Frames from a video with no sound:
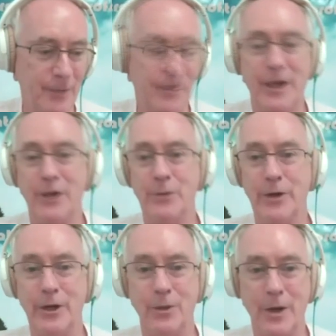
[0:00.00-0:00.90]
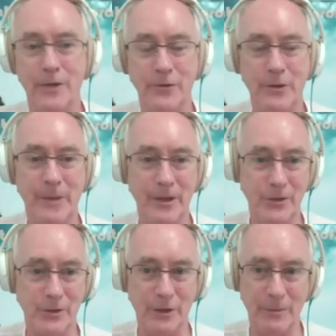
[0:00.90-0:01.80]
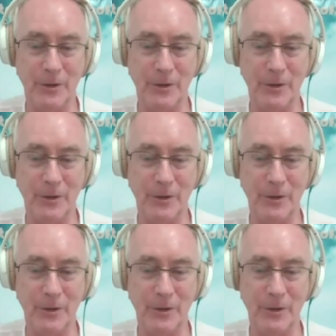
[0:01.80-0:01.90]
began to break away from the mainstream.